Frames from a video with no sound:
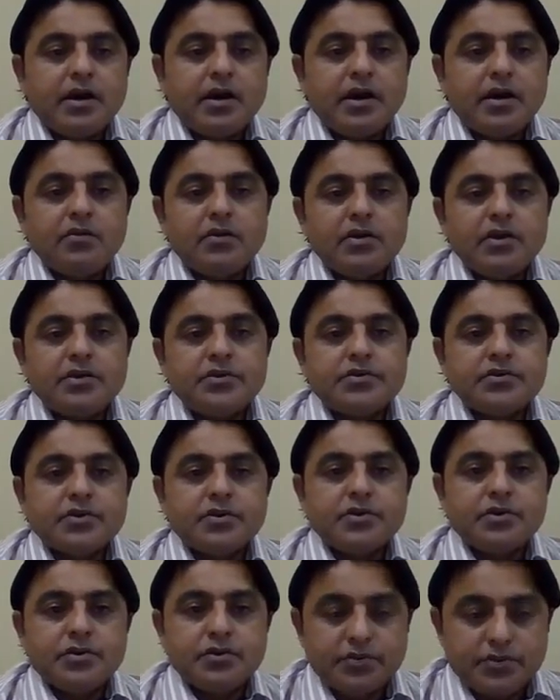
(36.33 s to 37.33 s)
I will
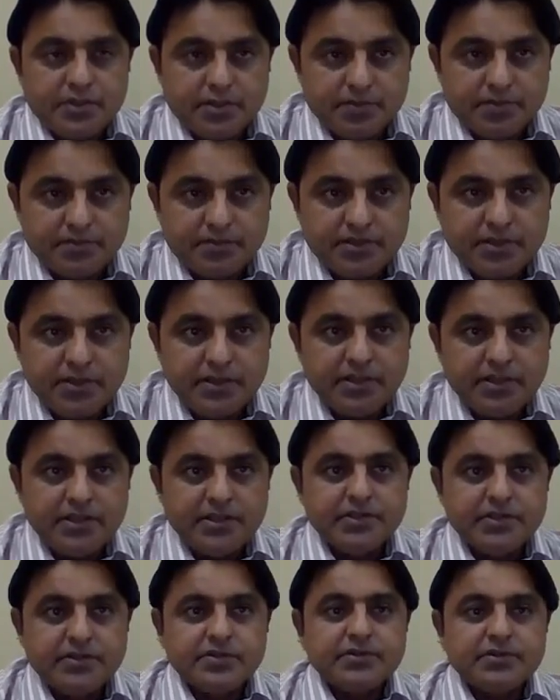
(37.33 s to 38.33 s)
introduce him.
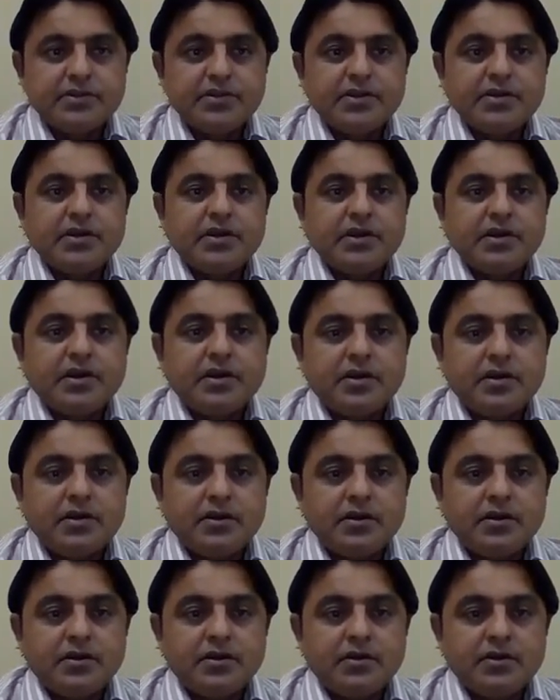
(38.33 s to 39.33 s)
He's a
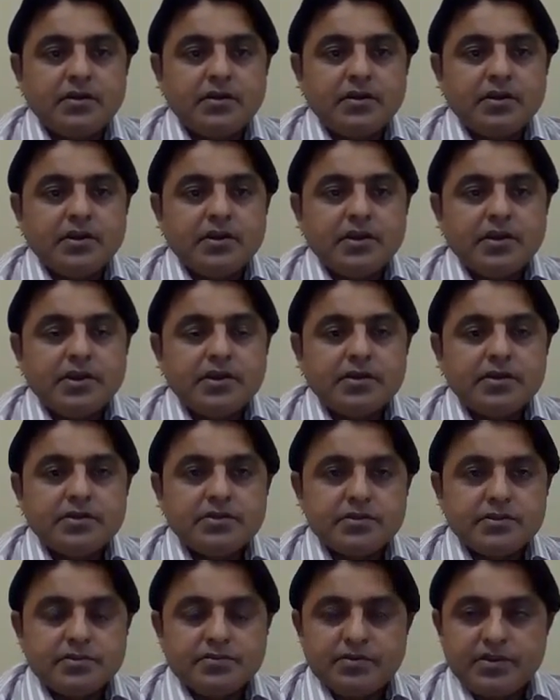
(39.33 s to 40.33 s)

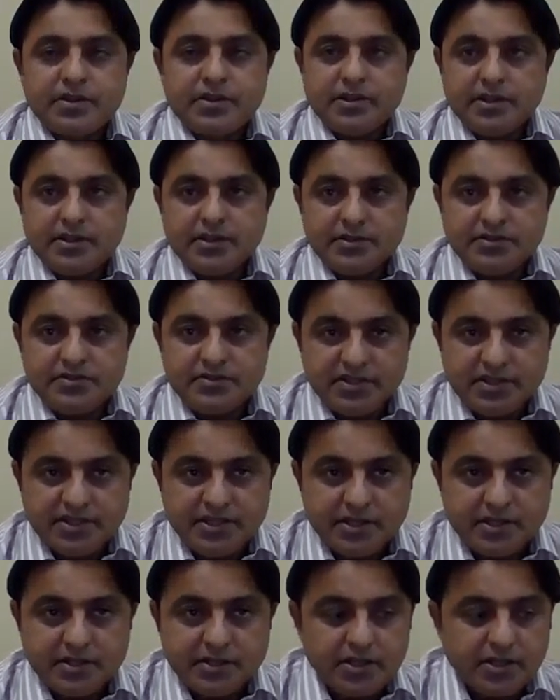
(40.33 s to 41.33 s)
very
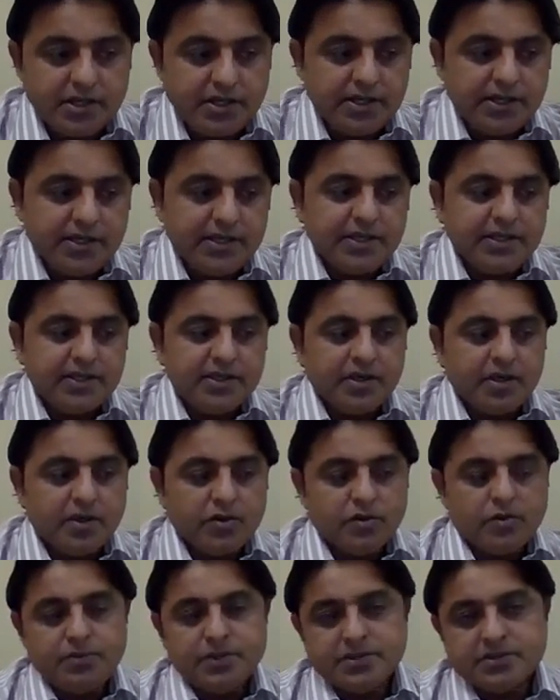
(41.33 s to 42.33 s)
senior guy in
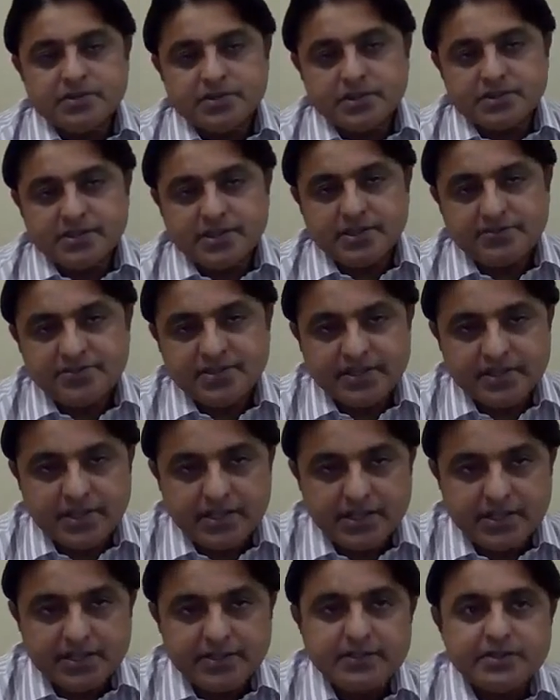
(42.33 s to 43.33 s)
occupational safety and
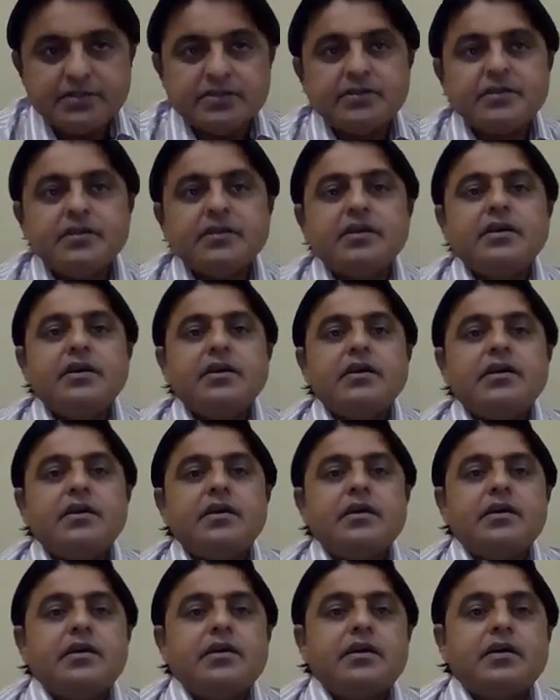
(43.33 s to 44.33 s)
health,
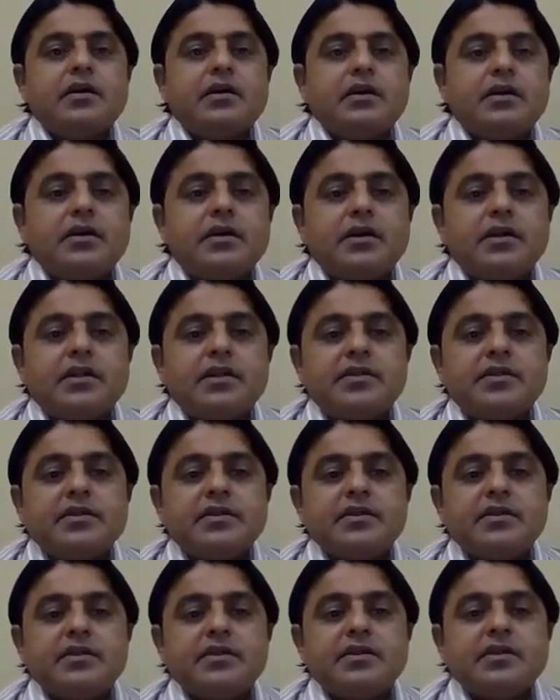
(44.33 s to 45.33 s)

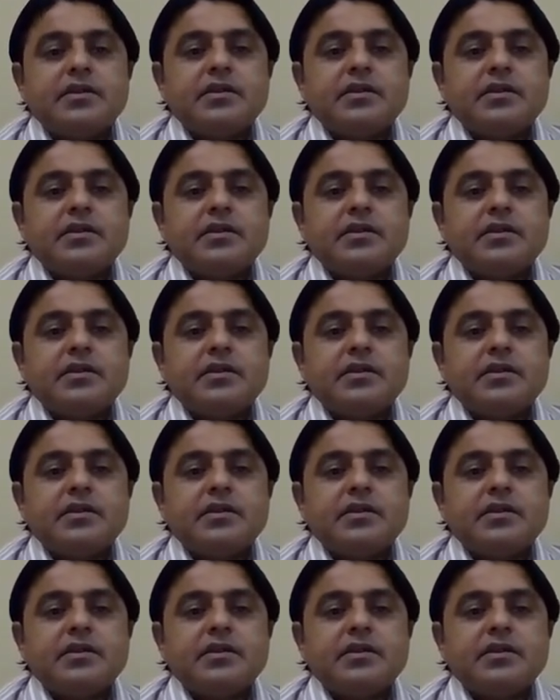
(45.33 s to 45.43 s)
and